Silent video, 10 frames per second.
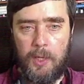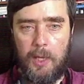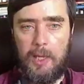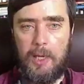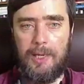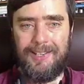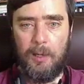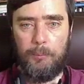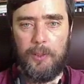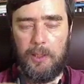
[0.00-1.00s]
and they end
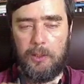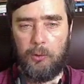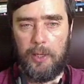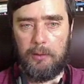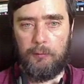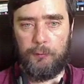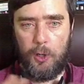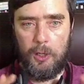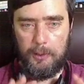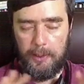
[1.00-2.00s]
up in a correct
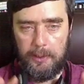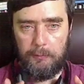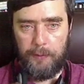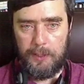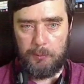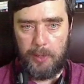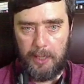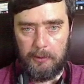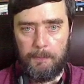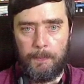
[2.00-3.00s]
frog-like face
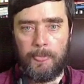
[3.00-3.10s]
pattern.